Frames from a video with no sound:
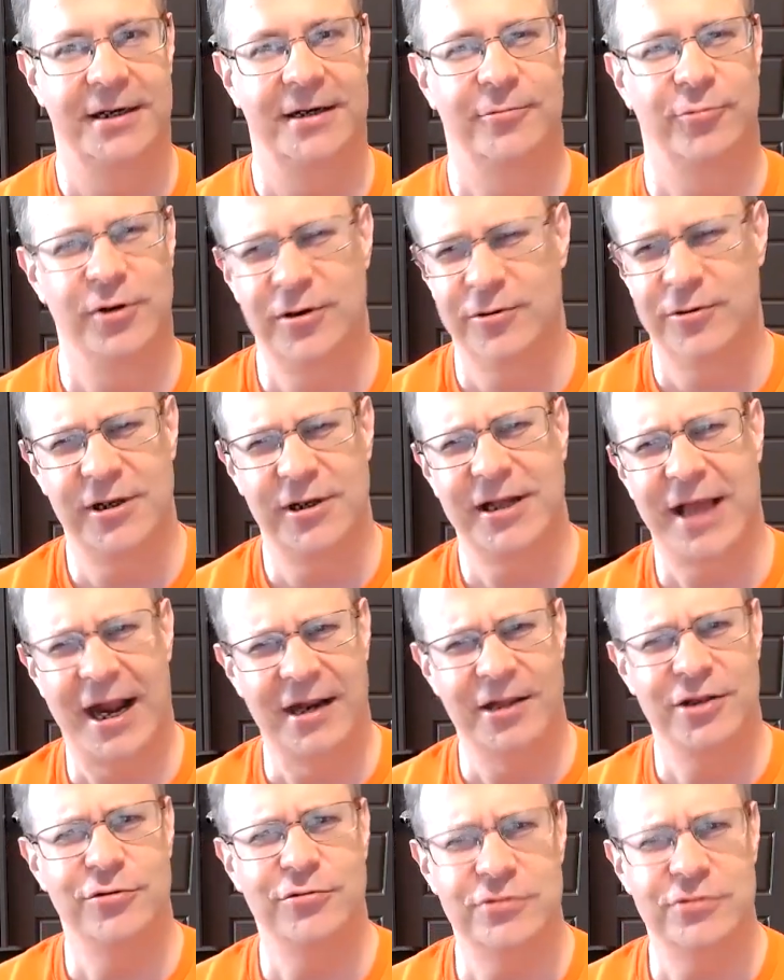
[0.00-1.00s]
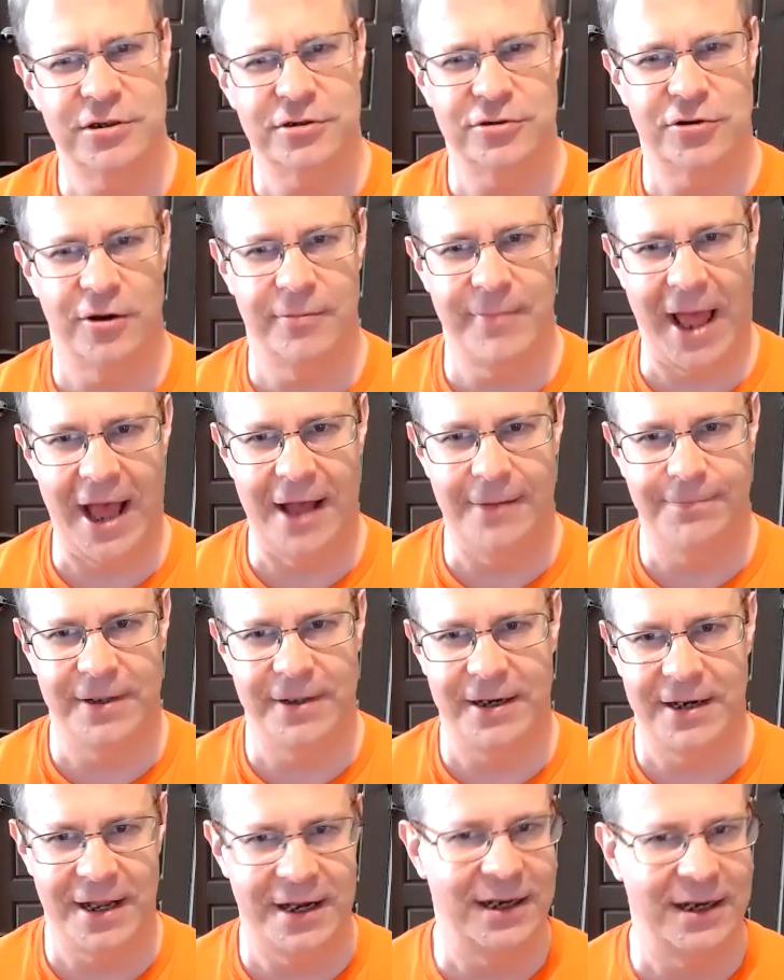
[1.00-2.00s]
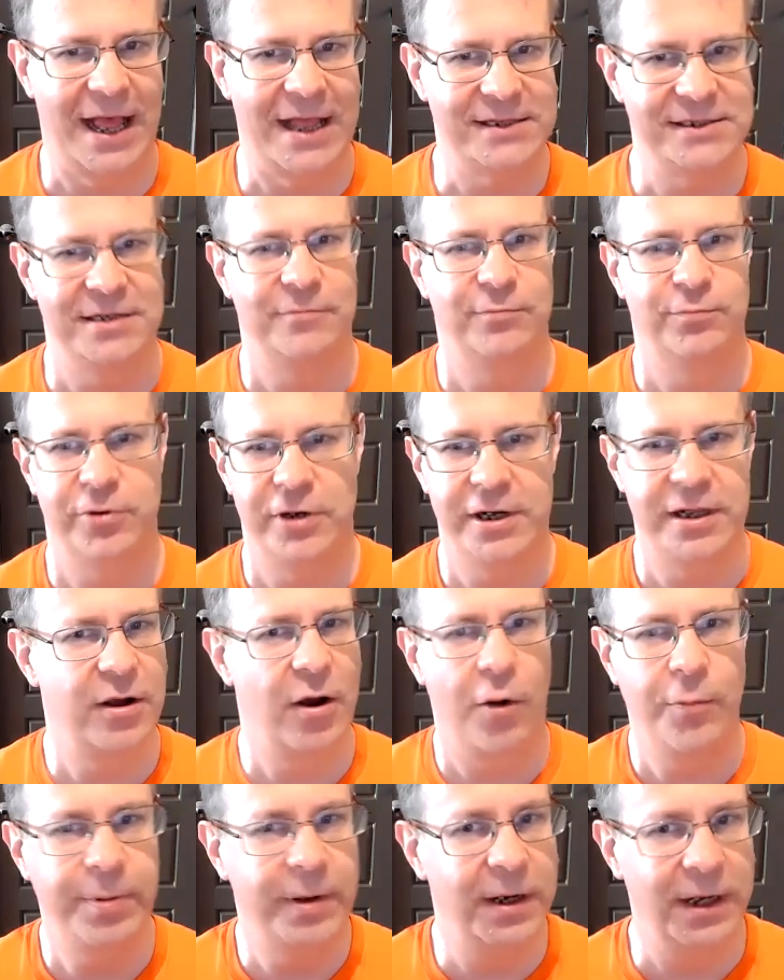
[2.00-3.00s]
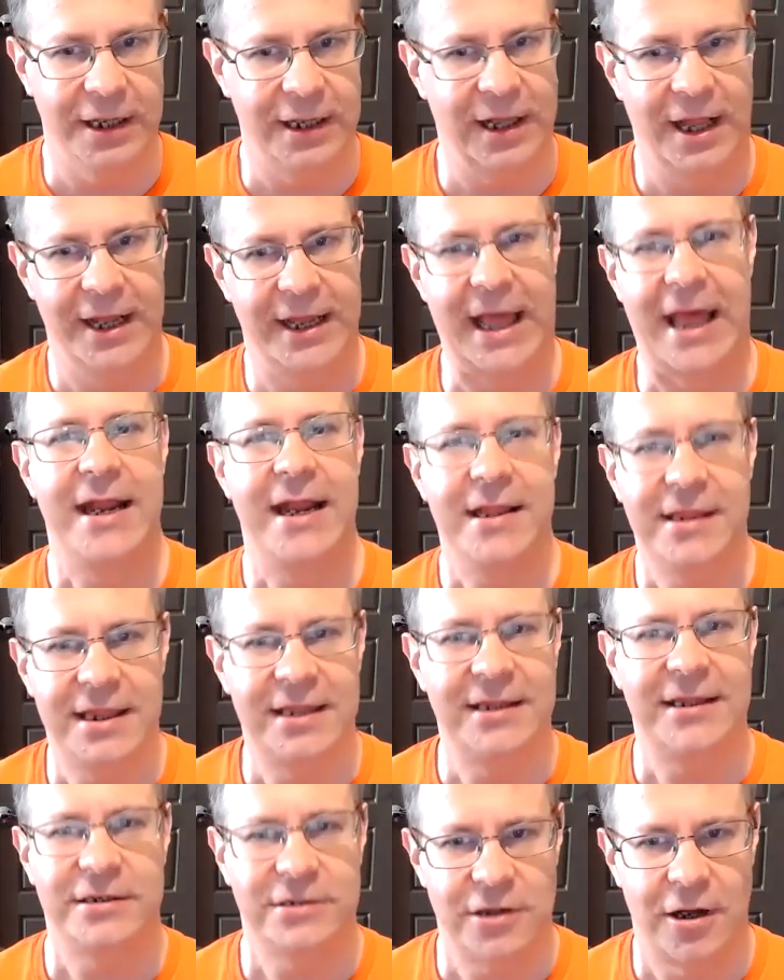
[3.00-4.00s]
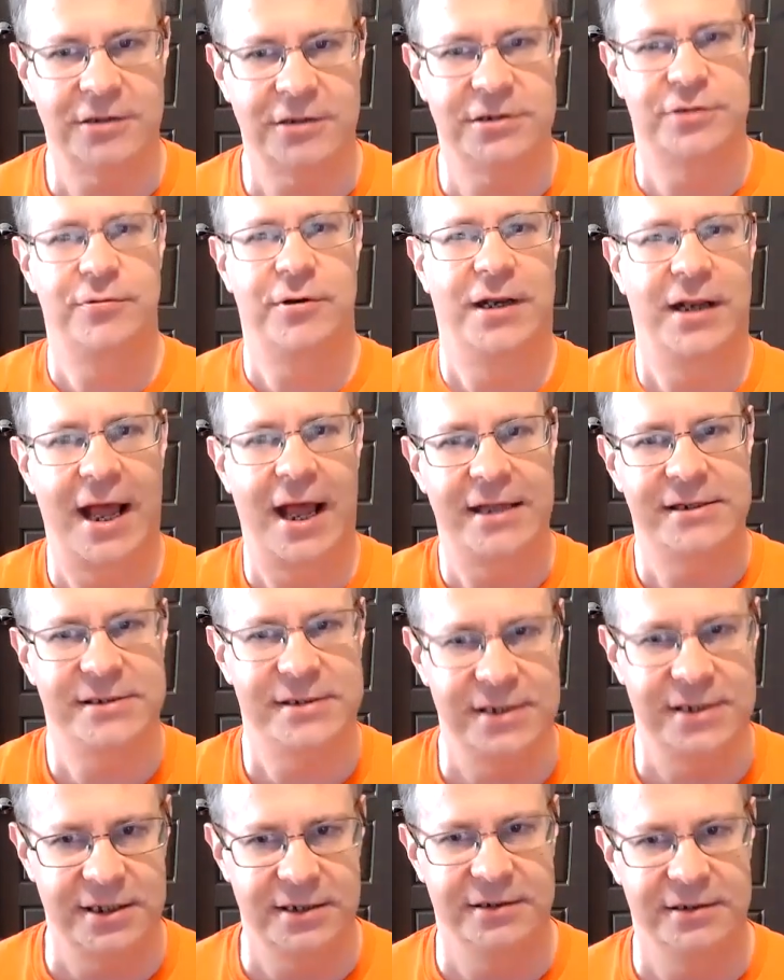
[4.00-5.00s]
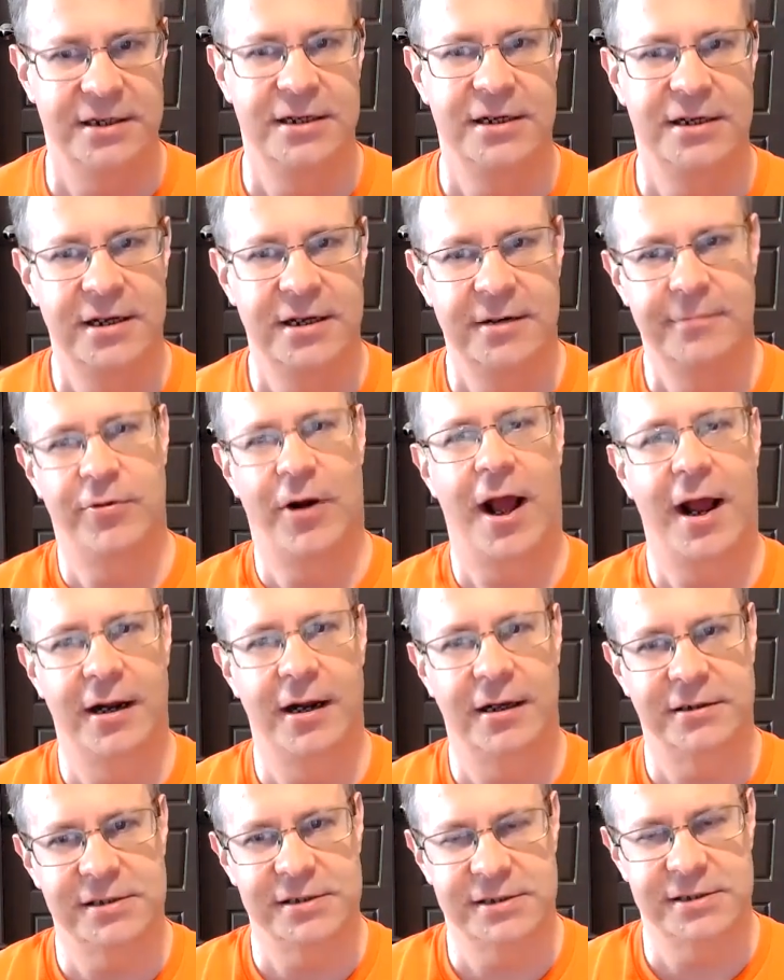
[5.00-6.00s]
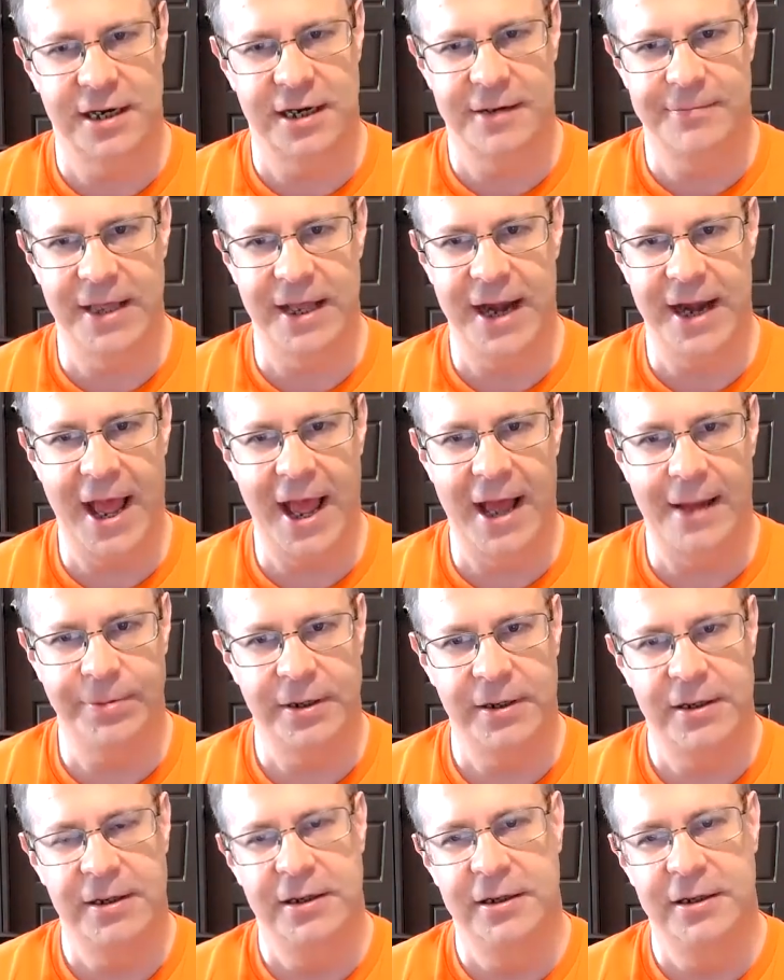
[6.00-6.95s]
we kind of use the term app at Atlassian pretty openly. Like anything that talks to Atlassian products is going to be an app.